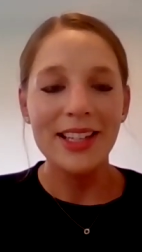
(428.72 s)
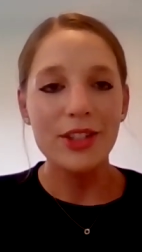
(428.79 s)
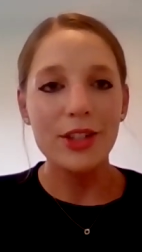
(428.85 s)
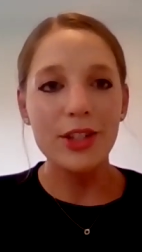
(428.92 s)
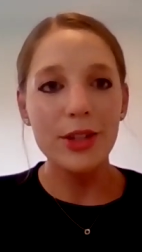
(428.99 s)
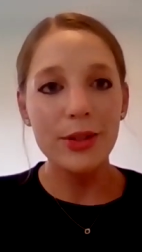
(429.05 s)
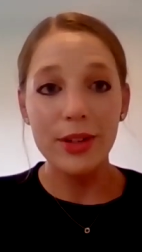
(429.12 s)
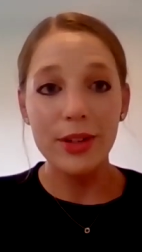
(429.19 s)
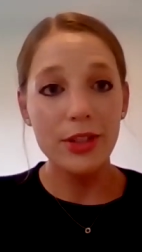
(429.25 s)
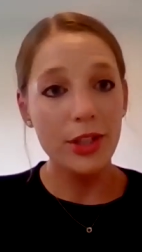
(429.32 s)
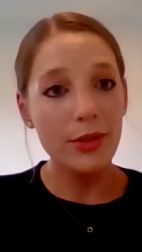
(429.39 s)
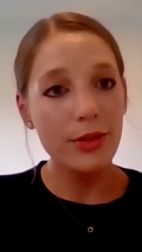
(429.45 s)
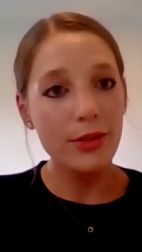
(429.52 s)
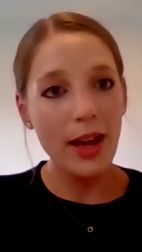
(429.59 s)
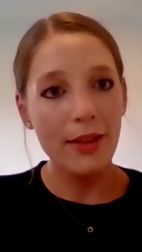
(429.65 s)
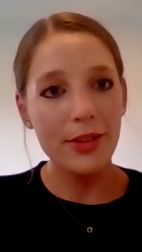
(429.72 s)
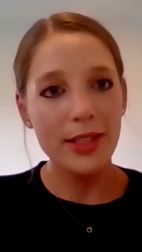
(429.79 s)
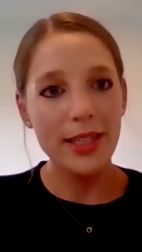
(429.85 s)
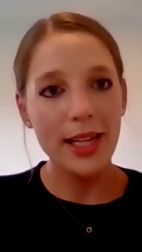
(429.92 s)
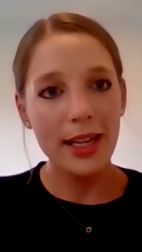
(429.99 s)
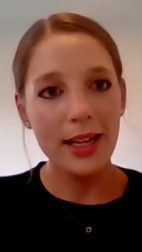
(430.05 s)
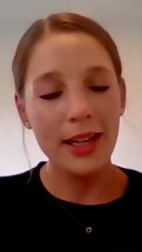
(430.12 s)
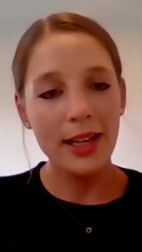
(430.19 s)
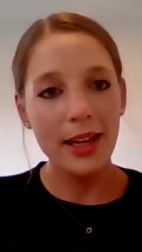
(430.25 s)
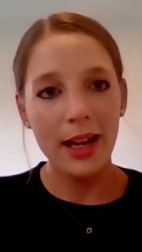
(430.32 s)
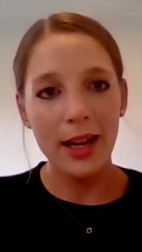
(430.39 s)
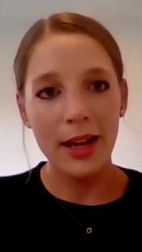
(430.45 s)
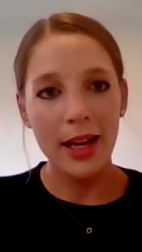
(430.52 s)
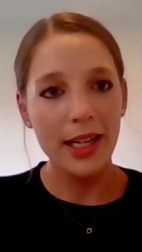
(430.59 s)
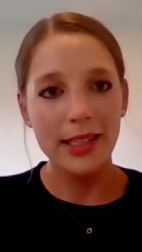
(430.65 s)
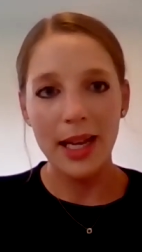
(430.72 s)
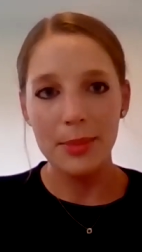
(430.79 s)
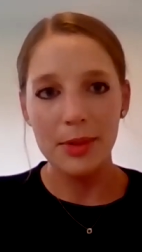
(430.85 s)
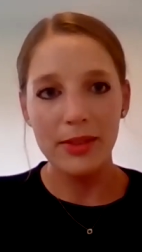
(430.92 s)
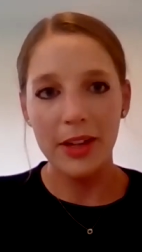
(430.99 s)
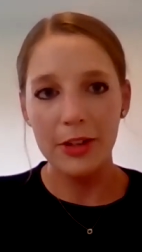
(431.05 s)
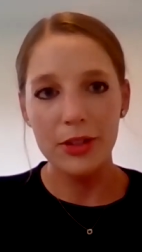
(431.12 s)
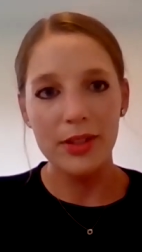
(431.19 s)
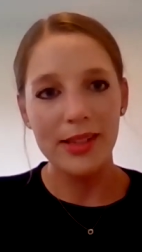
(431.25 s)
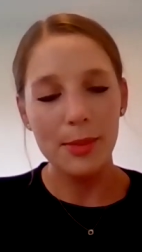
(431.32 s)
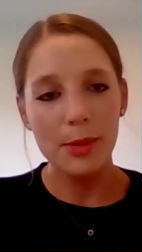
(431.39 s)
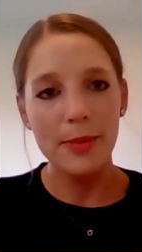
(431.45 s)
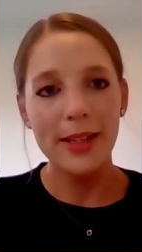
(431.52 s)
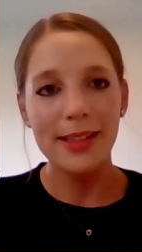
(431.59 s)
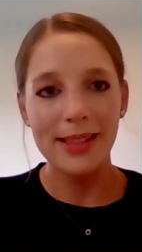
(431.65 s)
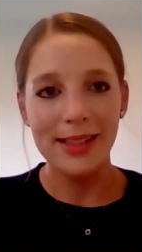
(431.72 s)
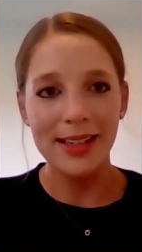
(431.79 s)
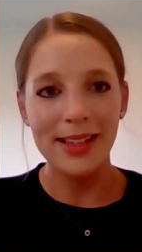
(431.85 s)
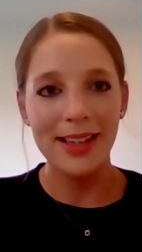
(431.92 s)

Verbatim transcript: Do you do you ever take uh, any types of energy supplements?